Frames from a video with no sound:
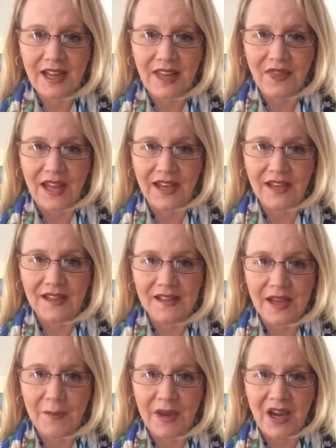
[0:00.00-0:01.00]
and that
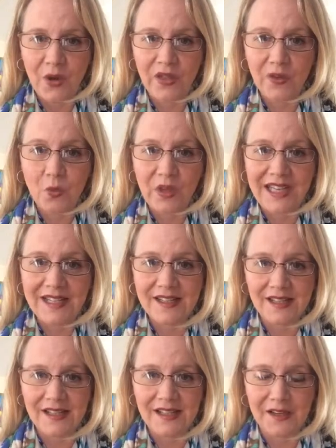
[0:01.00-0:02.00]
is about the we
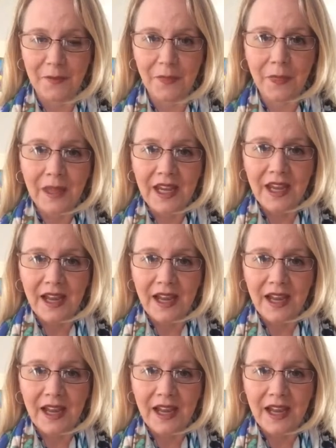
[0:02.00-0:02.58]
system.